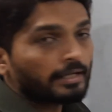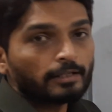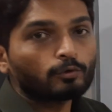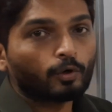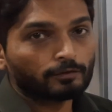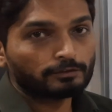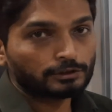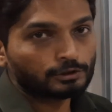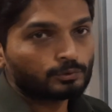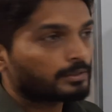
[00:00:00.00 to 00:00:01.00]
n
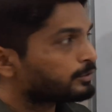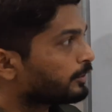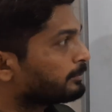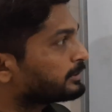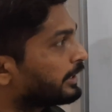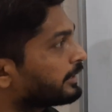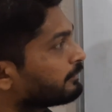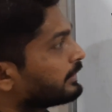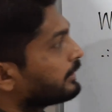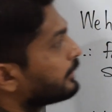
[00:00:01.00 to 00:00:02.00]
converges to a, so I'm starting
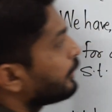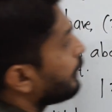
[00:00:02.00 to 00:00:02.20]
with d